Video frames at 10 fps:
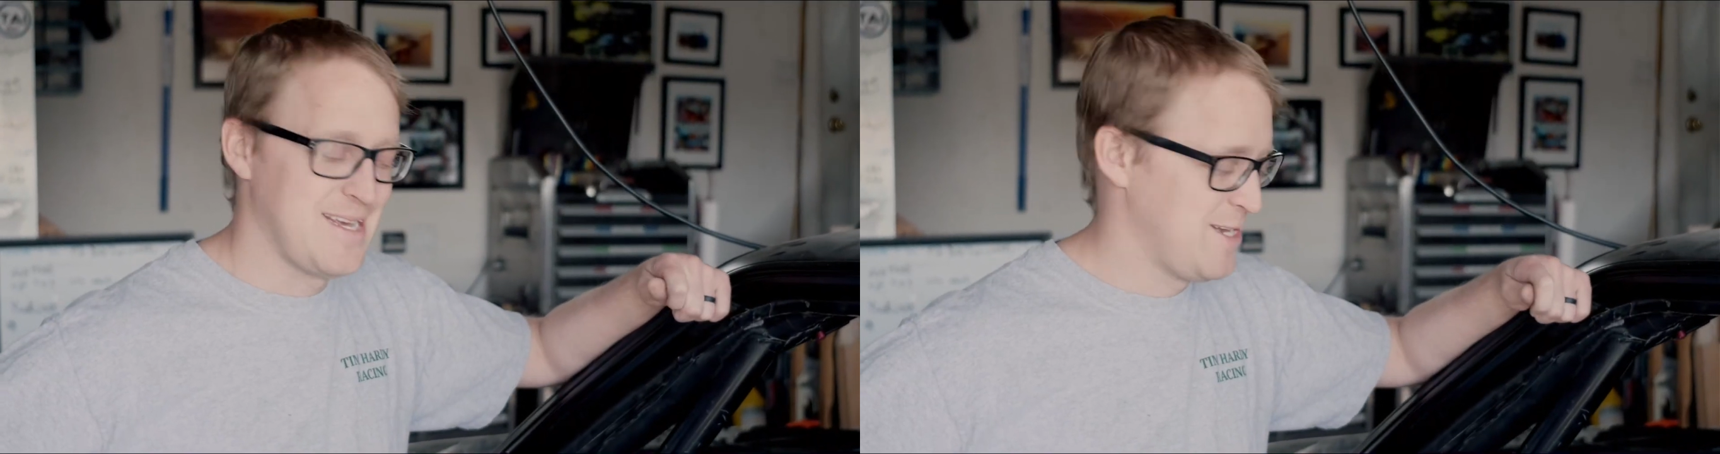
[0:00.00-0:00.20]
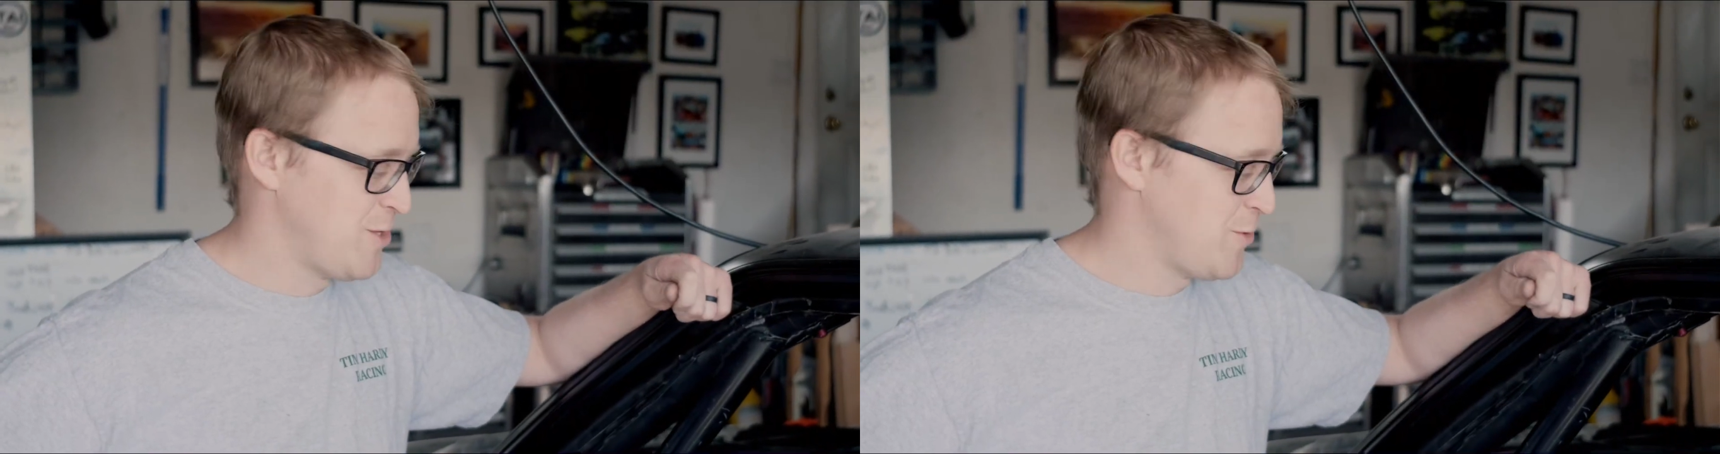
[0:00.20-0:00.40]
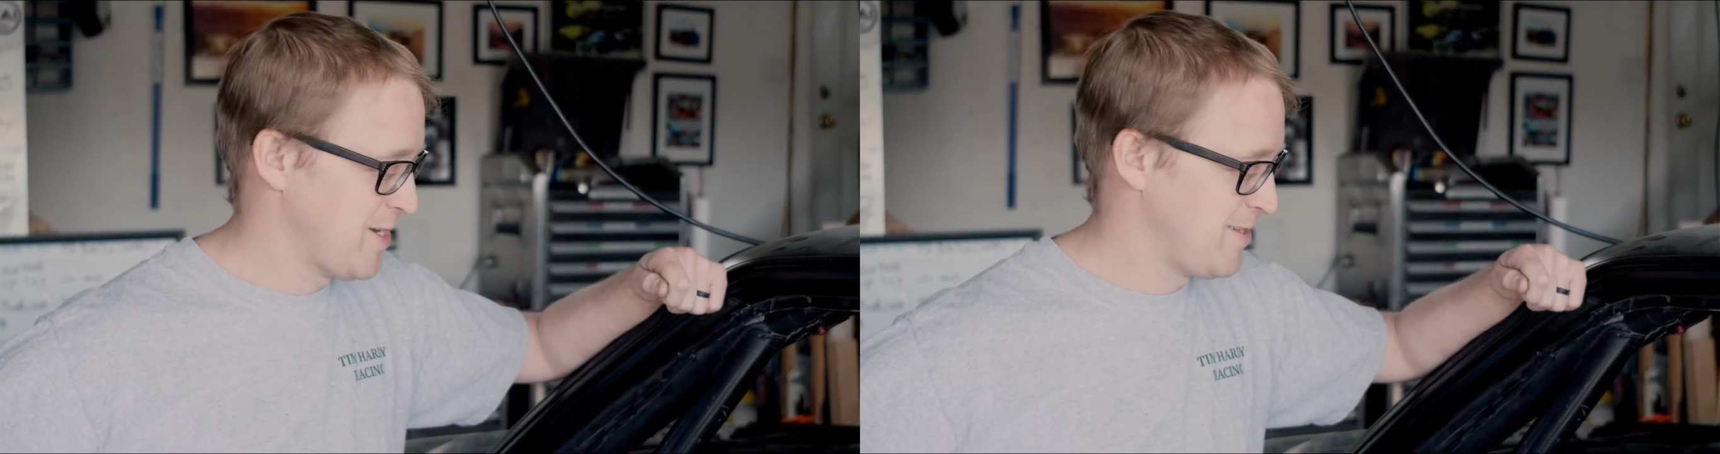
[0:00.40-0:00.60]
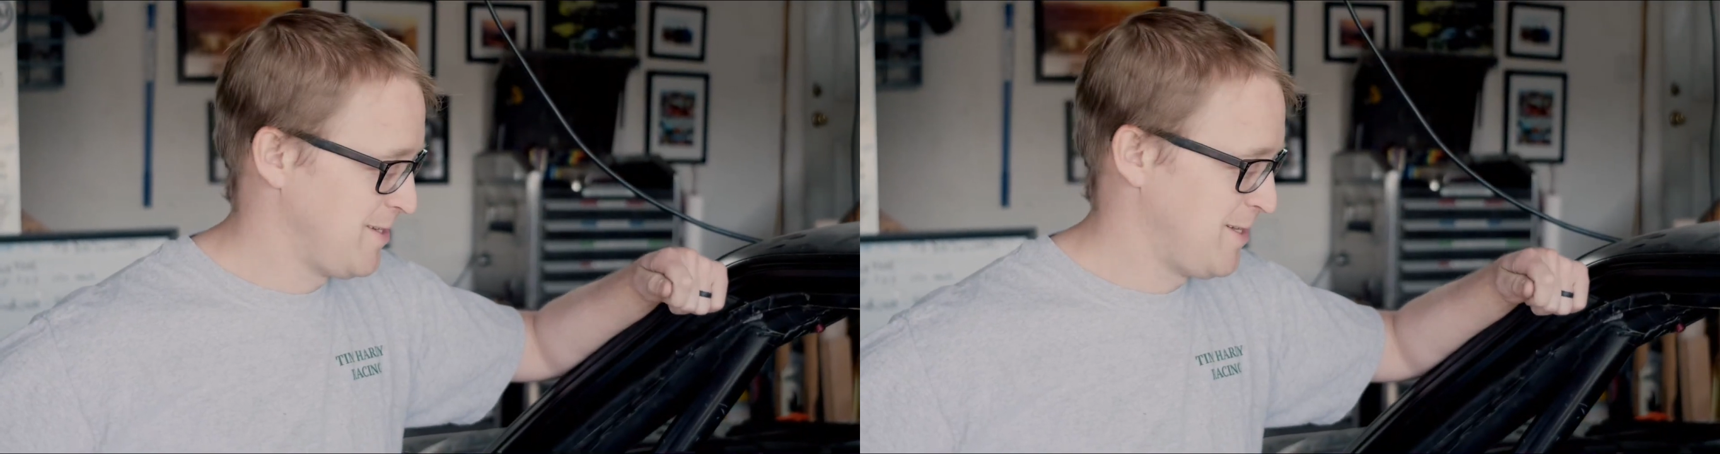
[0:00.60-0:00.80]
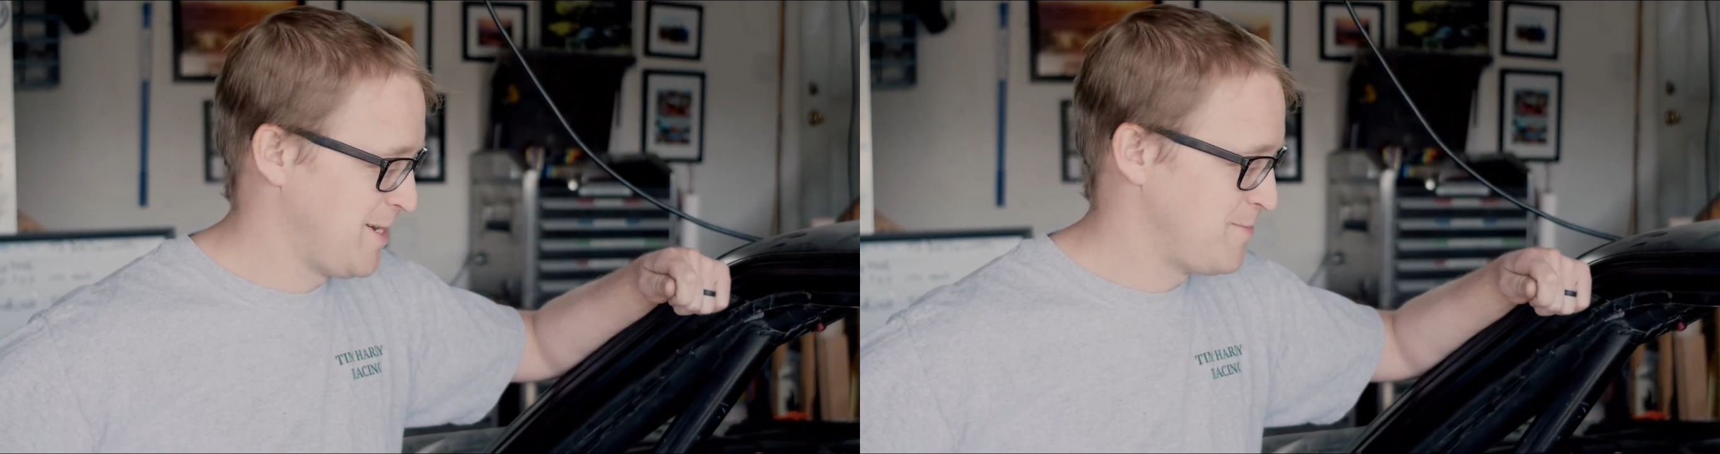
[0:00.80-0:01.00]
a quick
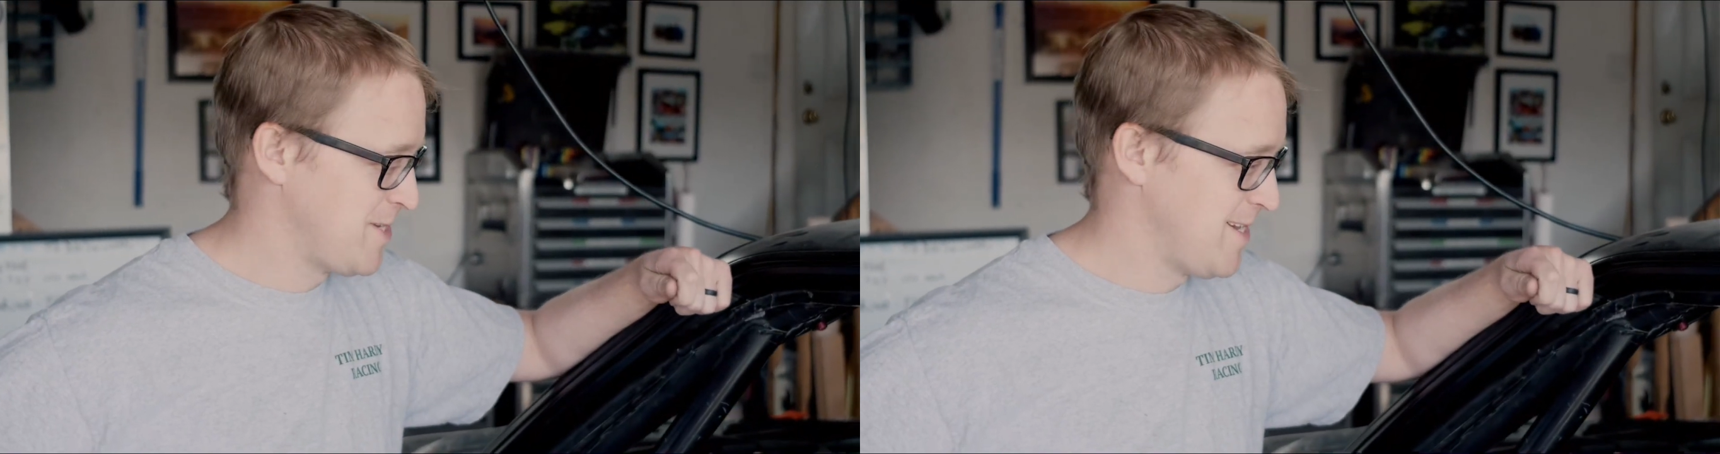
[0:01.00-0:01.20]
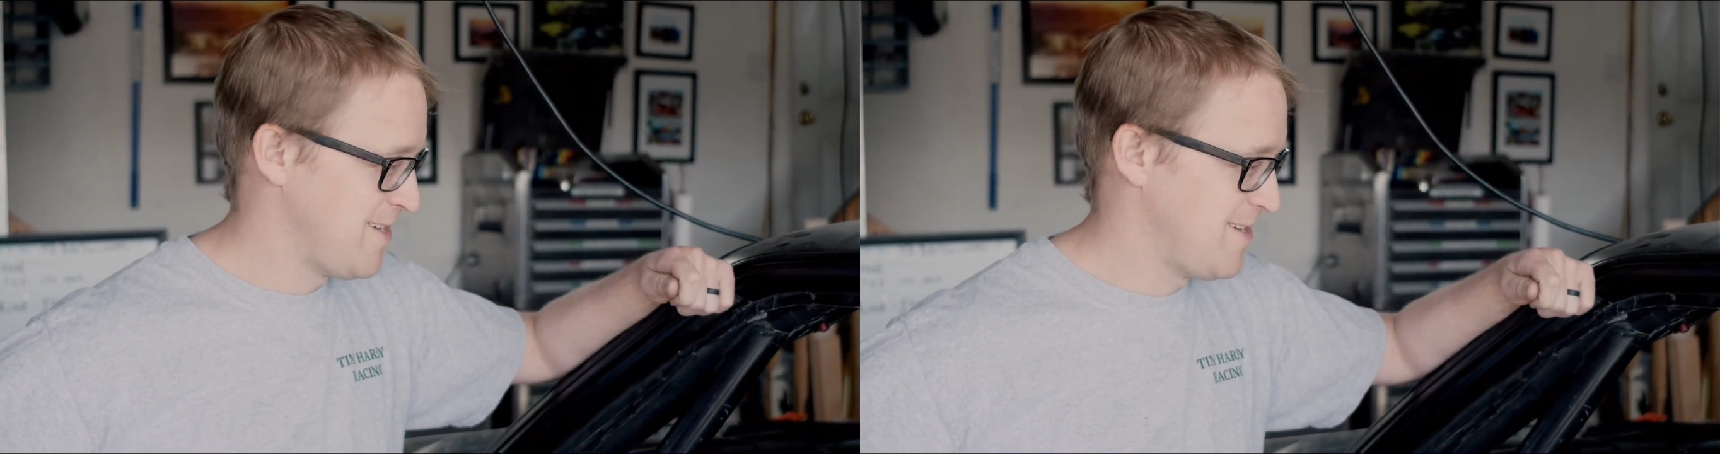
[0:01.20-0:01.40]
little update